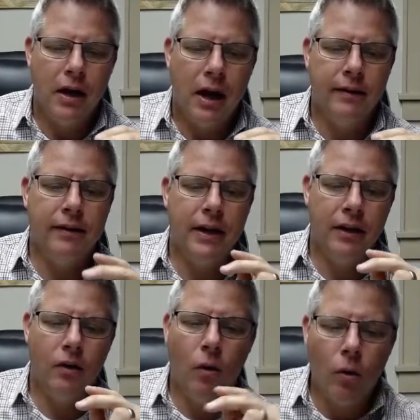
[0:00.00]
And the ten
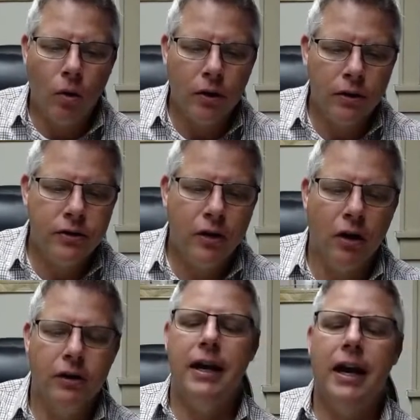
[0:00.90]
horns
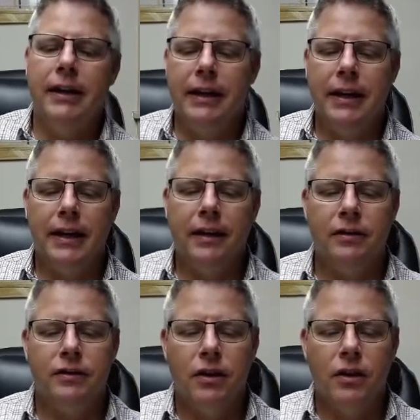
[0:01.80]
are ten
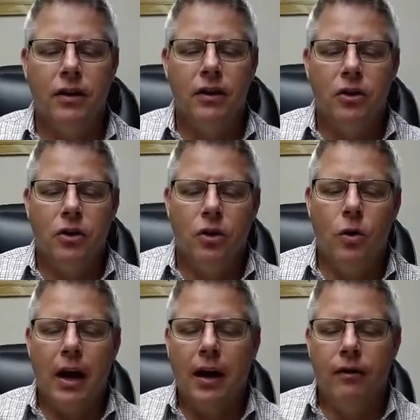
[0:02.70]
kings who
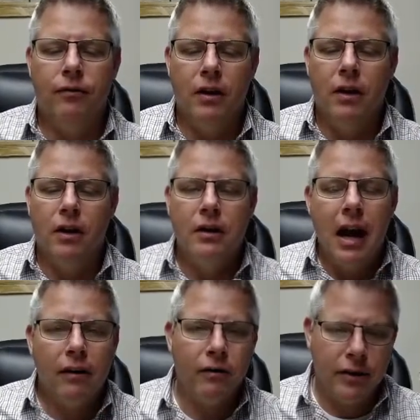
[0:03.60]
have
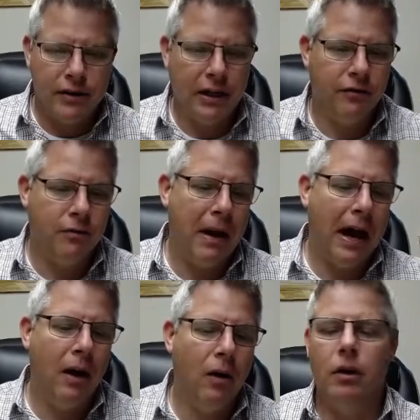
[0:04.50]
not received
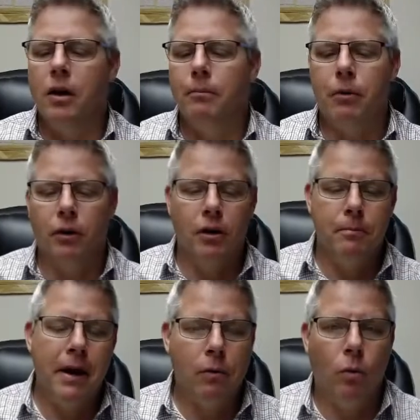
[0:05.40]
power, but are going to
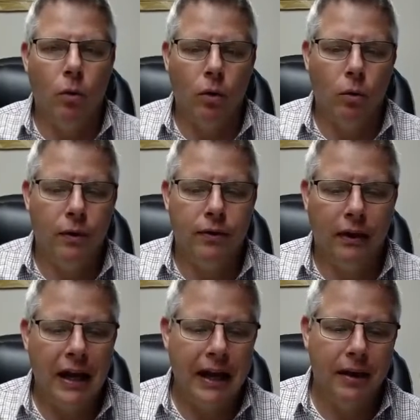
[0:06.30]
make war with the
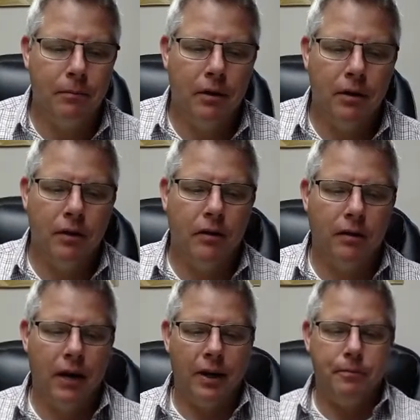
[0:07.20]
Lamb,
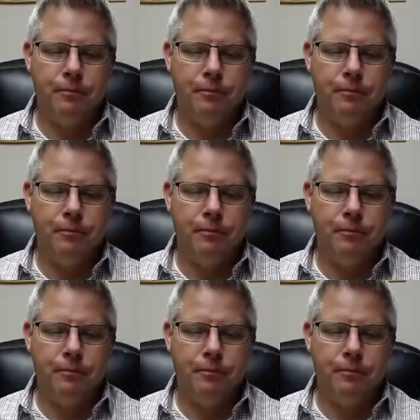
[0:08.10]
right?